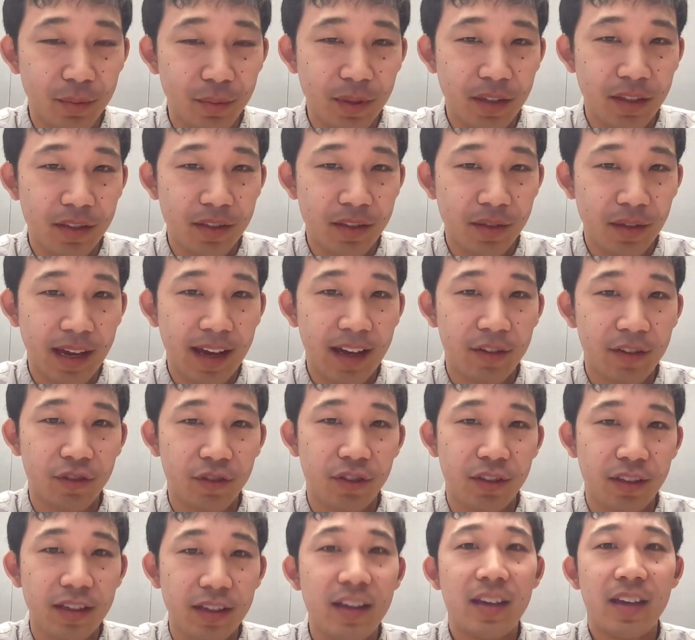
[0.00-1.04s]
because
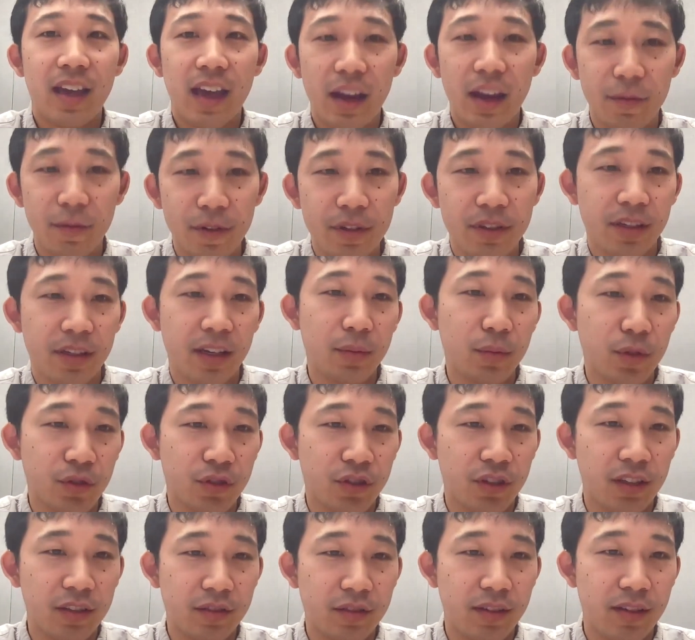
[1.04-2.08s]
actually every time you
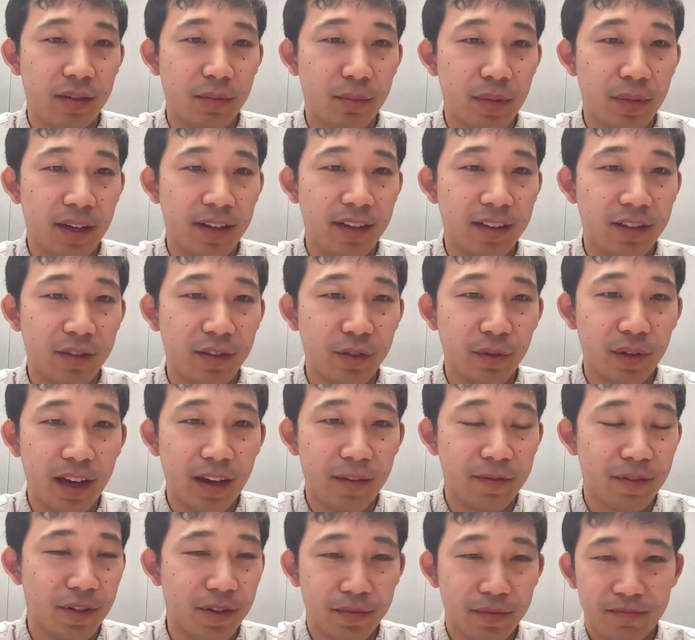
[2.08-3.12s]
change the embedding, you have
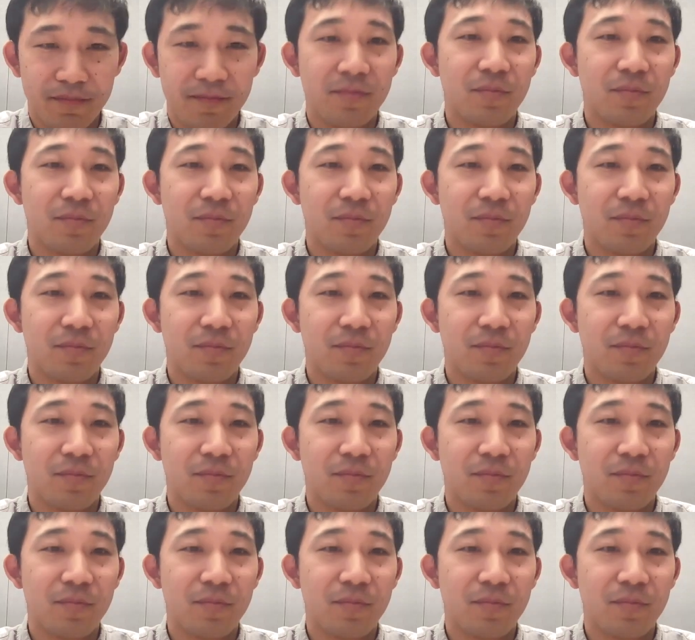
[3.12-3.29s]
to